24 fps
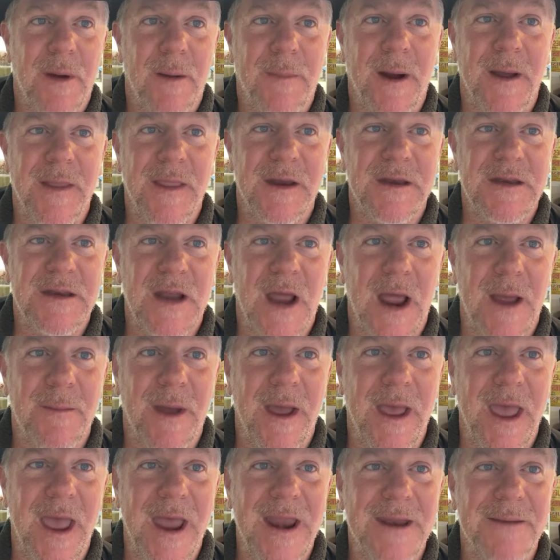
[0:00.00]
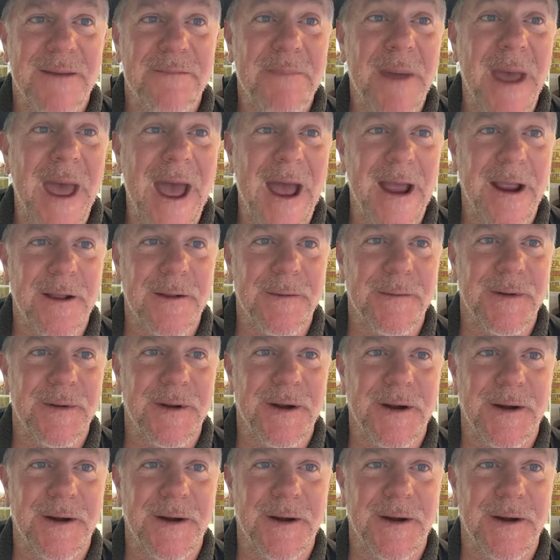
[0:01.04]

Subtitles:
by the time I headed back,